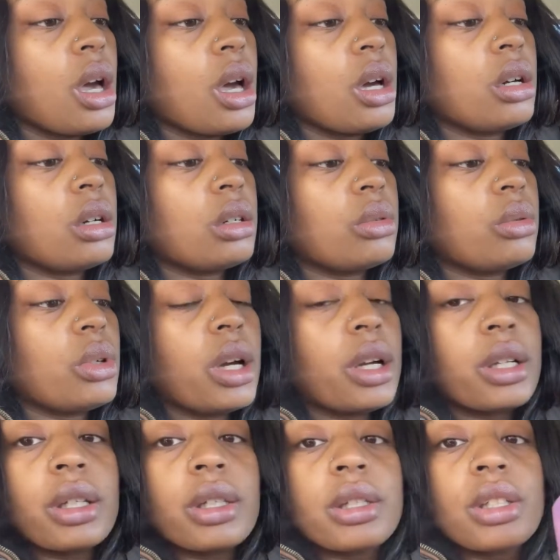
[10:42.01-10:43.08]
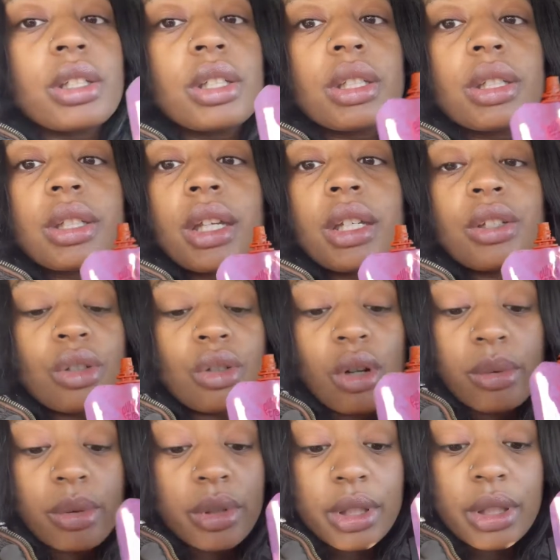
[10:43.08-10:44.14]
Oh, well, I guess she just ate
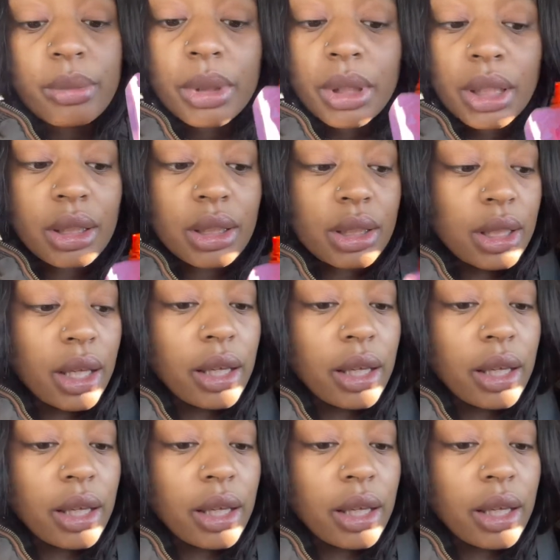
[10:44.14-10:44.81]
strawberries and bananas.